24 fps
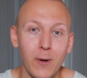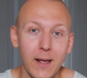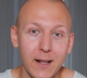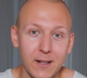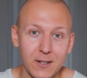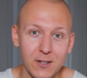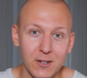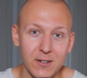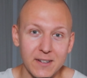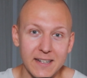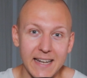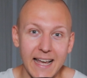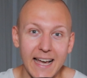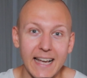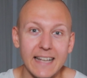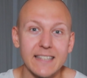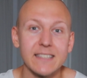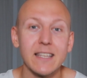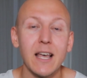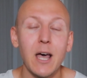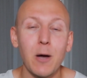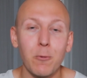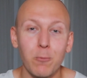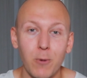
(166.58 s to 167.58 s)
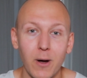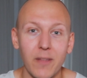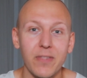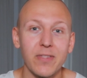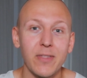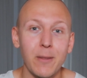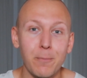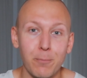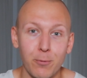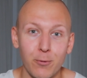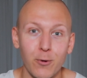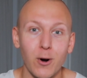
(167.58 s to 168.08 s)
recognize what
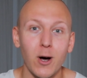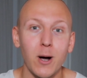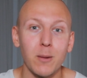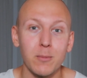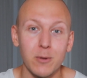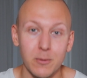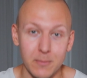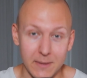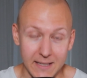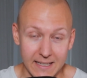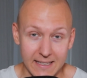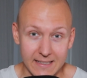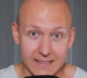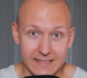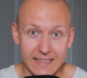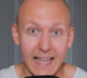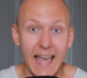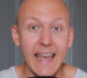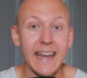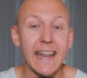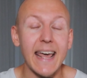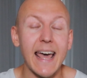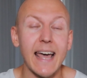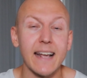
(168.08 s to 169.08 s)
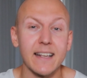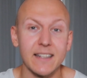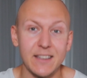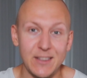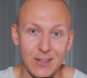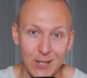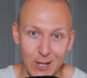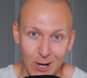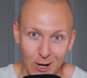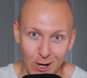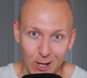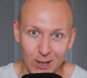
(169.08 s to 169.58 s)
the problem is and
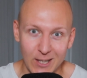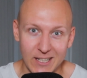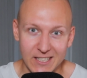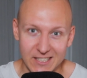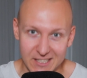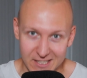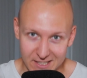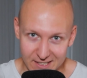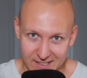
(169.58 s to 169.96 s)
acknowledge